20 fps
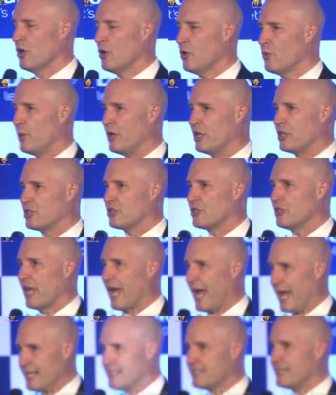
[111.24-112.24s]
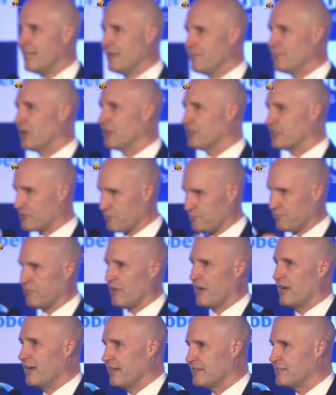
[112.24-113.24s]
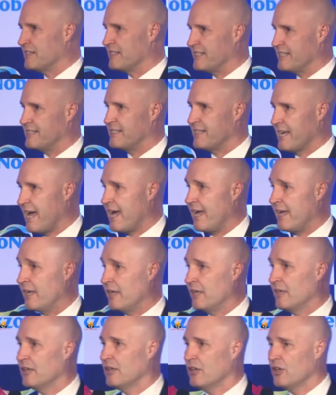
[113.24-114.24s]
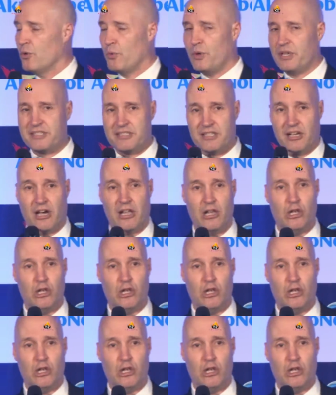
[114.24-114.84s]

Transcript: We 18 months prior to today, we start